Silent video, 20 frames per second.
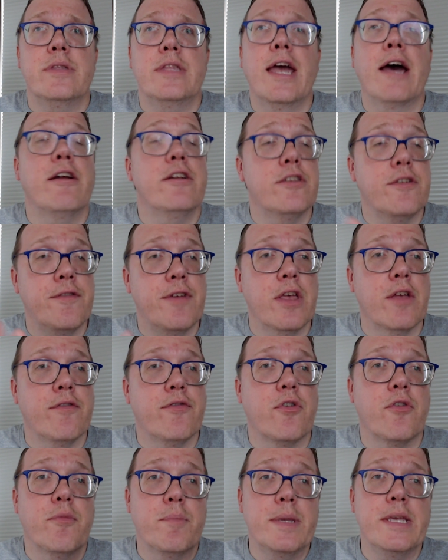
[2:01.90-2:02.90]
Now, it is
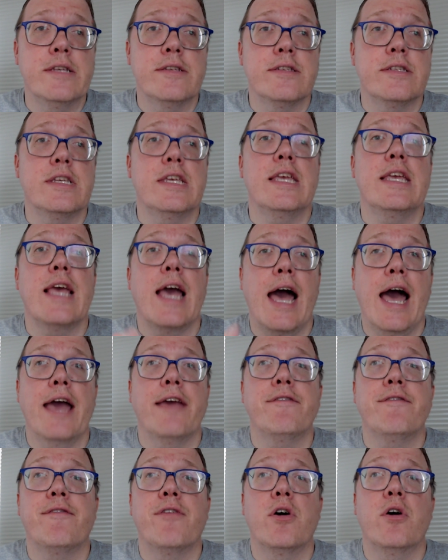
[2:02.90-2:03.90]
available for PC,
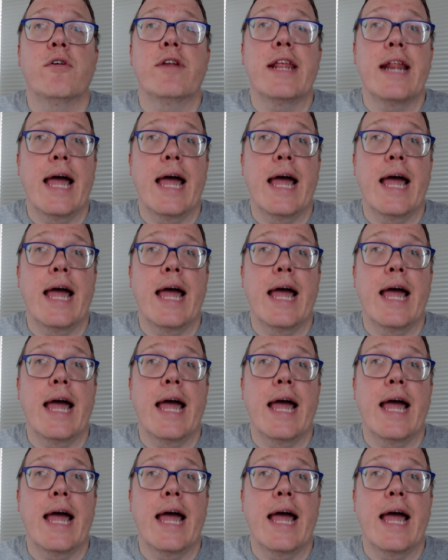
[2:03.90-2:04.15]
iPhone,